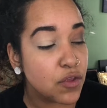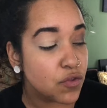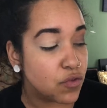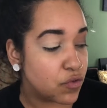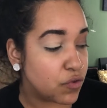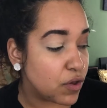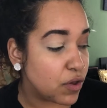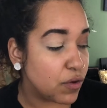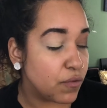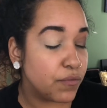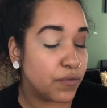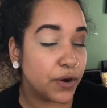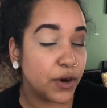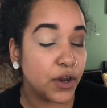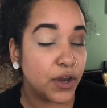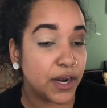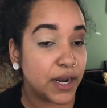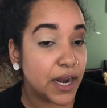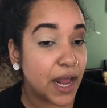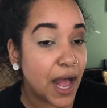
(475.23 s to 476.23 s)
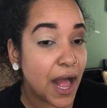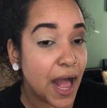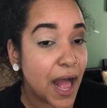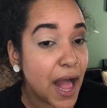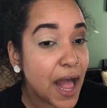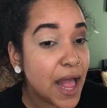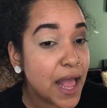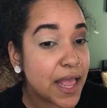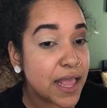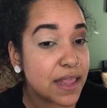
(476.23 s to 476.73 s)
So for hooded
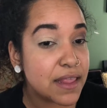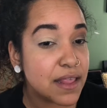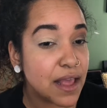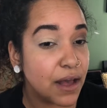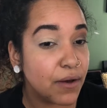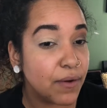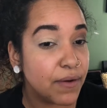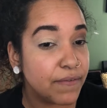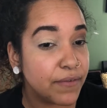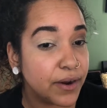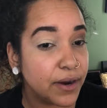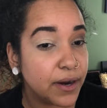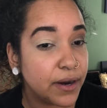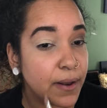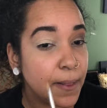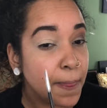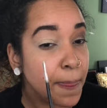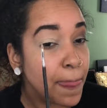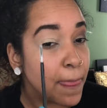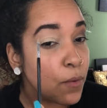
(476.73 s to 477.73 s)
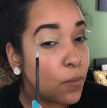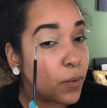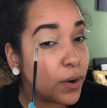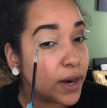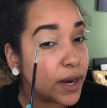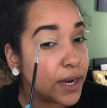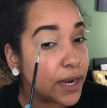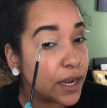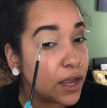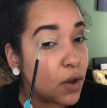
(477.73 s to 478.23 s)
eyes, however,
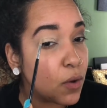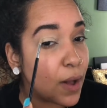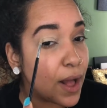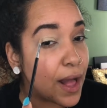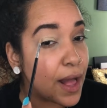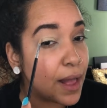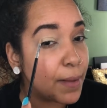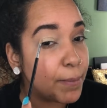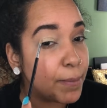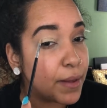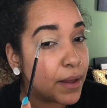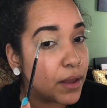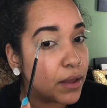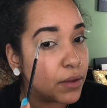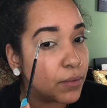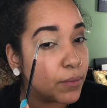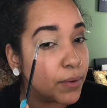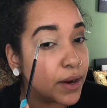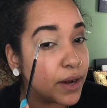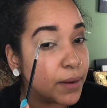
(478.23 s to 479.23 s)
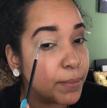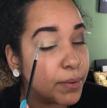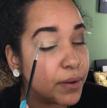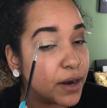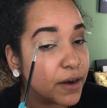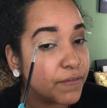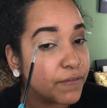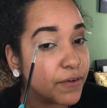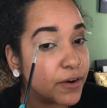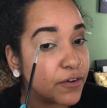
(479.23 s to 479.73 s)
we're gonna go up, we're gonna
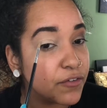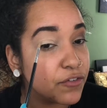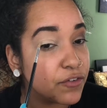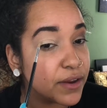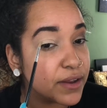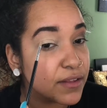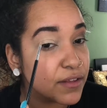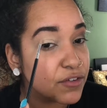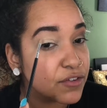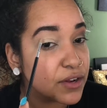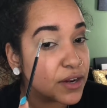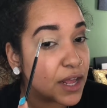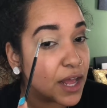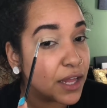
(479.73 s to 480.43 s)
put our first transition